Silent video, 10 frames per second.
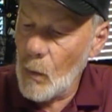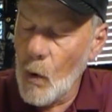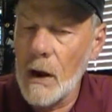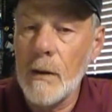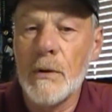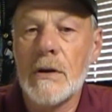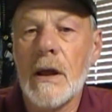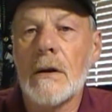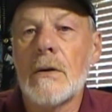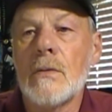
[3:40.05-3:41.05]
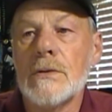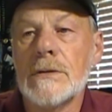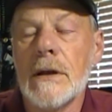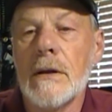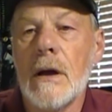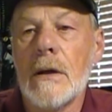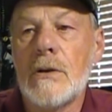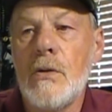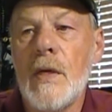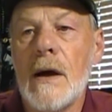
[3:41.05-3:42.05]
One in particular was in
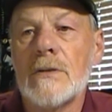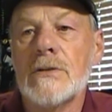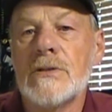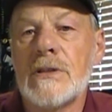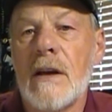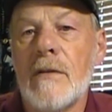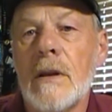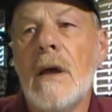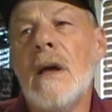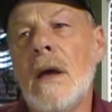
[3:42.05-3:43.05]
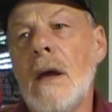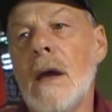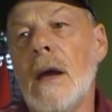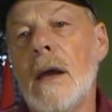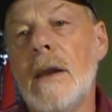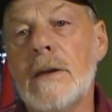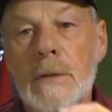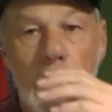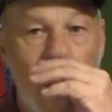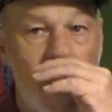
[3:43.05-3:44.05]
2007, and
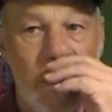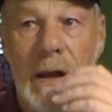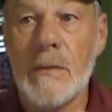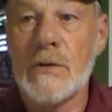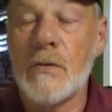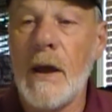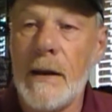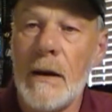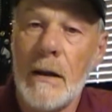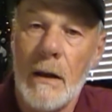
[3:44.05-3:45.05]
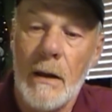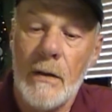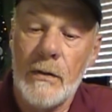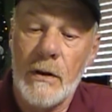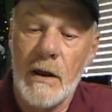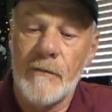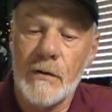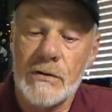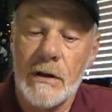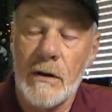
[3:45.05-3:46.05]
this will probably demonstrate the
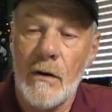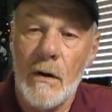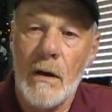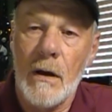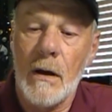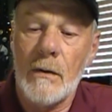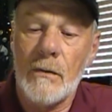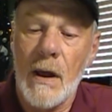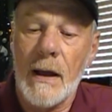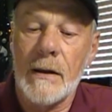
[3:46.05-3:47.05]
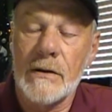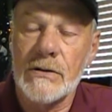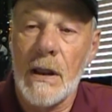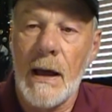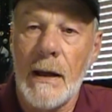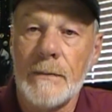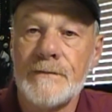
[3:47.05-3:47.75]
difference in the rack and the slide.